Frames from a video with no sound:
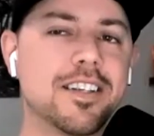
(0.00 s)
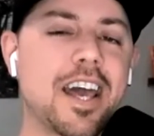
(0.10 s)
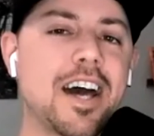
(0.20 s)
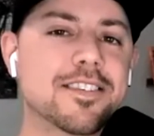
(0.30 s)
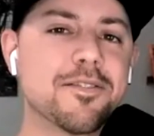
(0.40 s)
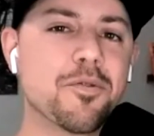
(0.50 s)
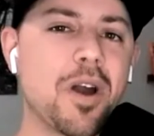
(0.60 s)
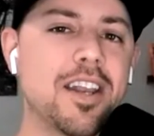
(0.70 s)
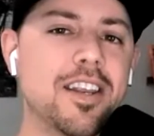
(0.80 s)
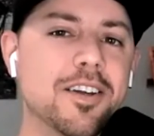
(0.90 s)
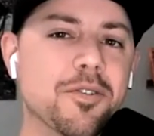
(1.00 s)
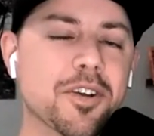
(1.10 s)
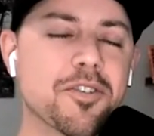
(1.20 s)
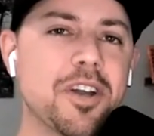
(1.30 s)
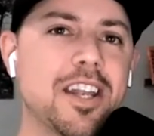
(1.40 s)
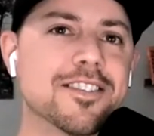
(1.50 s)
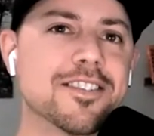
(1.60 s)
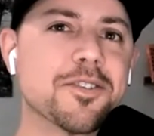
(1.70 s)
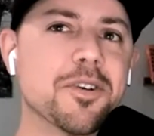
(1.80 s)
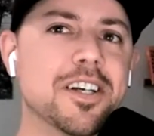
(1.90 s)
task of writing or creating
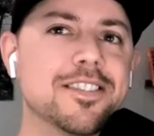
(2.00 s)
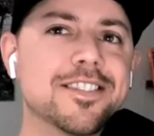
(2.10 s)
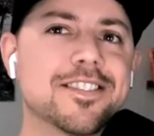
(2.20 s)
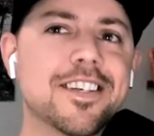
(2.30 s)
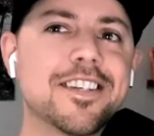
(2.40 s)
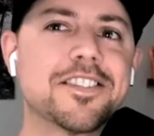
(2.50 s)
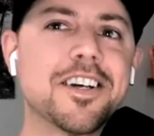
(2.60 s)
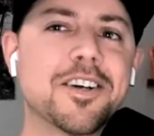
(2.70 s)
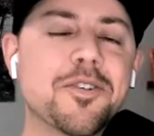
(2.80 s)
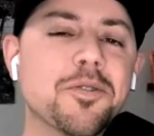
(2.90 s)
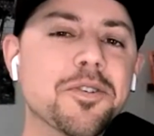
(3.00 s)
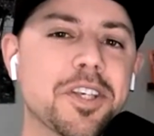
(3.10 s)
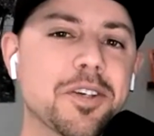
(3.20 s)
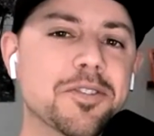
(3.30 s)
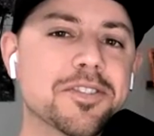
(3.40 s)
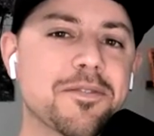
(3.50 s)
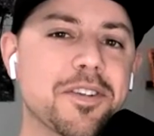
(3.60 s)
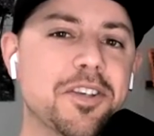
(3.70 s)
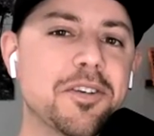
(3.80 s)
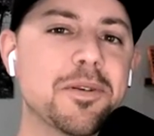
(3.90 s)
stories is such a cool use of the
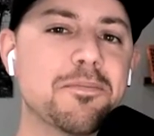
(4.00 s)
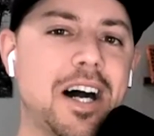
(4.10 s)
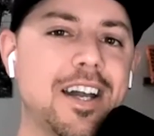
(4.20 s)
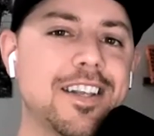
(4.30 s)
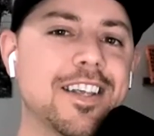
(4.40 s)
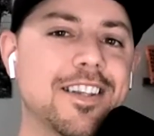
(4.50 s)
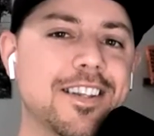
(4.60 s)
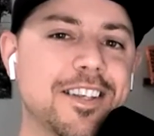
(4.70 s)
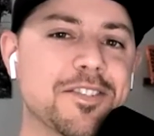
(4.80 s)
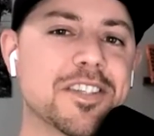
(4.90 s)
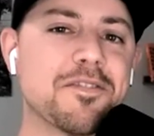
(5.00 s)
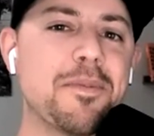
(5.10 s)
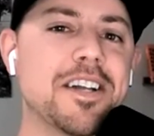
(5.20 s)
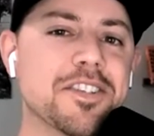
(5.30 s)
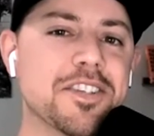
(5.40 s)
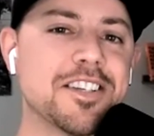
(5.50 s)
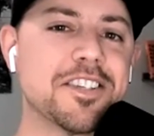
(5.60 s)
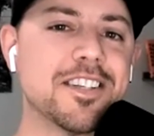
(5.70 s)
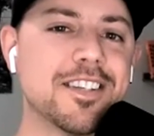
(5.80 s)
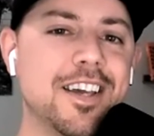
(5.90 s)
human mind and the use of
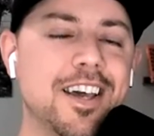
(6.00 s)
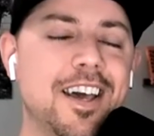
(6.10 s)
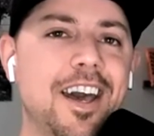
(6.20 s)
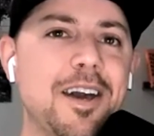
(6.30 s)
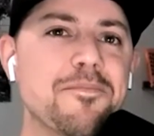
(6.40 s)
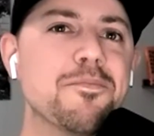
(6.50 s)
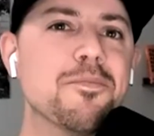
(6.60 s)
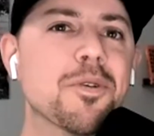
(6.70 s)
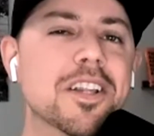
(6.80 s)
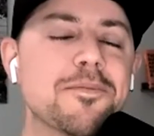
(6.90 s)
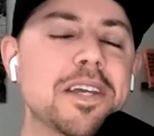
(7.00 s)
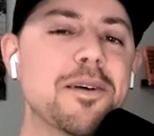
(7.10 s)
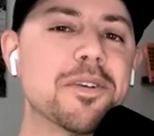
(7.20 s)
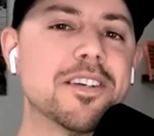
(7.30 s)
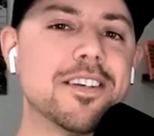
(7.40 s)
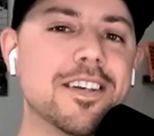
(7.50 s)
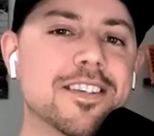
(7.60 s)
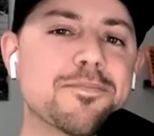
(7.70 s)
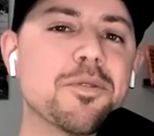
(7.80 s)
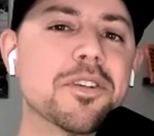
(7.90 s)
imagination, and really being able to
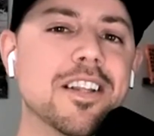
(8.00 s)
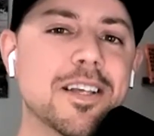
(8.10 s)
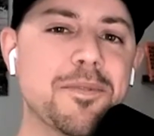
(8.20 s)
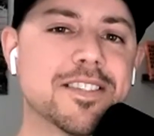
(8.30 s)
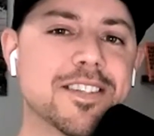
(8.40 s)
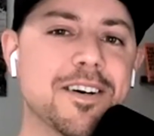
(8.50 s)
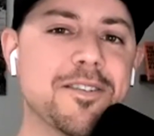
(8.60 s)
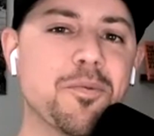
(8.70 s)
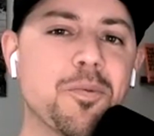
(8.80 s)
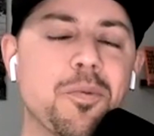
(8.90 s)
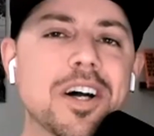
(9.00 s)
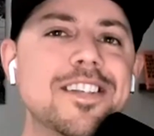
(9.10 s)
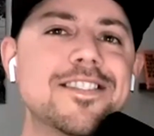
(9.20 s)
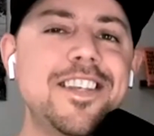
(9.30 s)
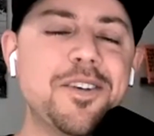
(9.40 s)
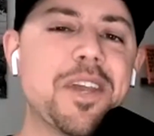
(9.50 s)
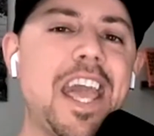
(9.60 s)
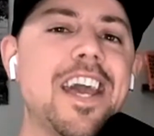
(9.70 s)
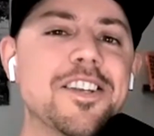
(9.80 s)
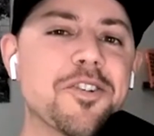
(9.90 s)
explore the limits of what is it you
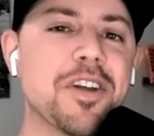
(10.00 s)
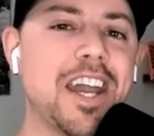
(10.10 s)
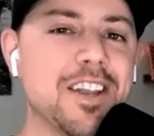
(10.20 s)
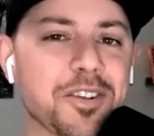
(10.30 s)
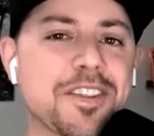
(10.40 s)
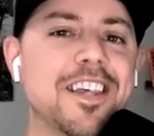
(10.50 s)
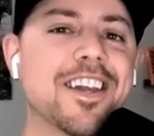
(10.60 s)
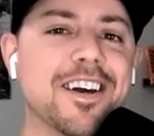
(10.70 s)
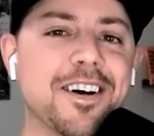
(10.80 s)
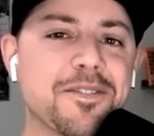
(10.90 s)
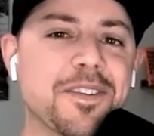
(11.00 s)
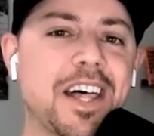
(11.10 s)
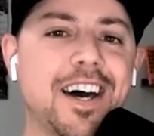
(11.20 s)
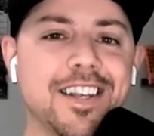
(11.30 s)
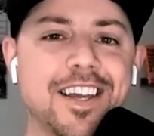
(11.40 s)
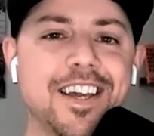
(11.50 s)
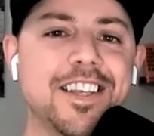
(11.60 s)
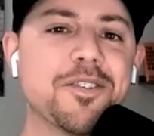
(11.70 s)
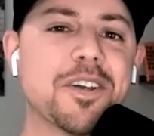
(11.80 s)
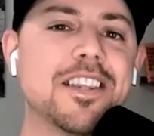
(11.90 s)
can create or think of that
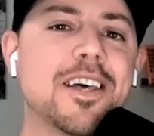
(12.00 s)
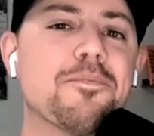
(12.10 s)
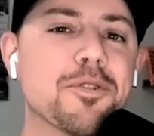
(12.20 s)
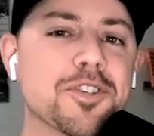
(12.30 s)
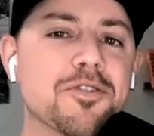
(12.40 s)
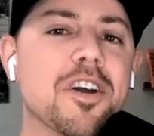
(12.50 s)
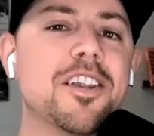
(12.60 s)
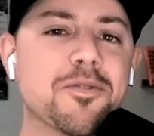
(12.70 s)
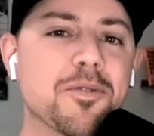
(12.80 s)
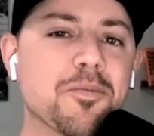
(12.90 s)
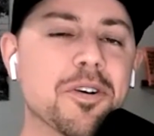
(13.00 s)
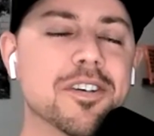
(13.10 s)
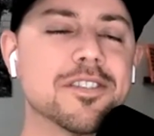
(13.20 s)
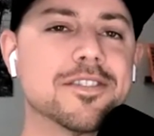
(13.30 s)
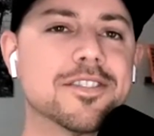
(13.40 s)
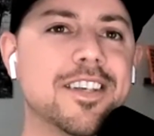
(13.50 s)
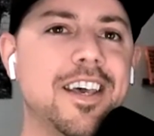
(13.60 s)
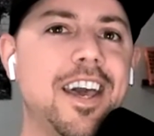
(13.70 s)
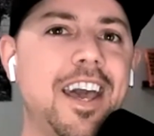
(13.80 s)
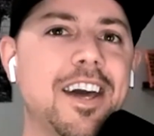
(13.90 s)
you can then portray through words
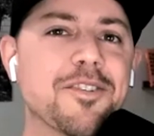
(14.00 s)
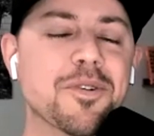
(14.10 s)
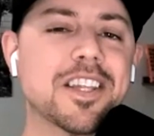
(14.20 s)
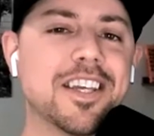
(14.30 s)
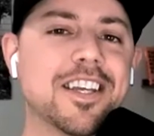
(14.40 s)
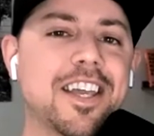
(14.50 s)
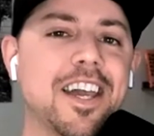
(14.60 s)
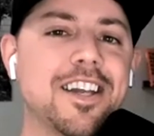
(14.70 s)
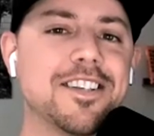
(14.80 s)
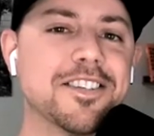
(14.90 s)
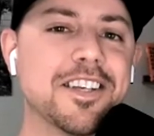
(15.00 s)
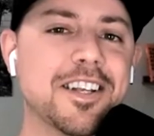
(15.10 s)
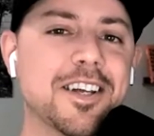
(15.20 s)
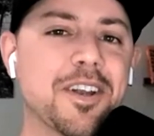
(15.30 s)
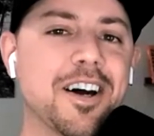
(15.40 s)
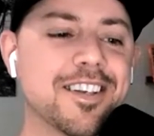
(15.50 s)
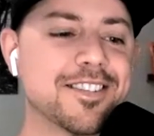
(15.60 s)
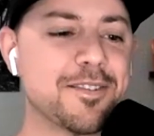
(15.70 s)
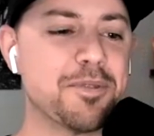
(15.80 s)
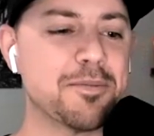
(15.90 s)
and really engage, you know, an
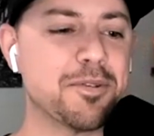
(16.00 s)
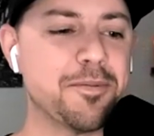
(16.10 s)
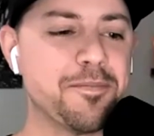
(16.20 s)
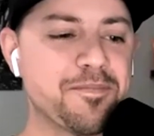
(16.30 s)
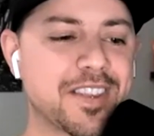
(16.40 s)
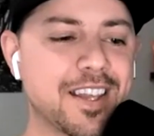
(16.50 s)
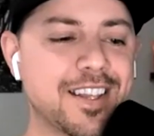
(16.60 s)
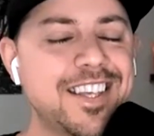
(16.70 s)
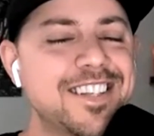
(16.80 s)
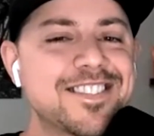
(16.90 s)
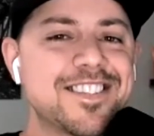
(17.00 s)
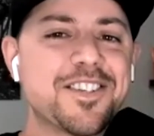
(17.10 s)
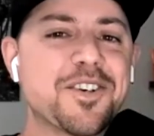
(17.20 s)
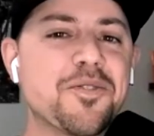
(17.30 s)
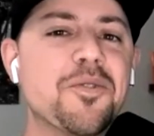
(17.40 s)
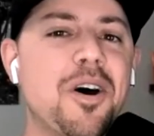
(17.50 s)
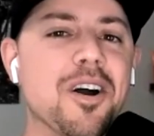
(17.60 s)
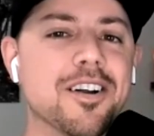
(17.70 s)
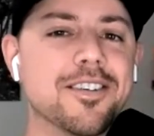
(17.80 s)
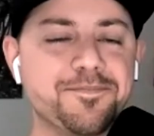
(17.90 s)
audience of people. I think it's such a cool
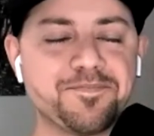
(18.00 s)
art.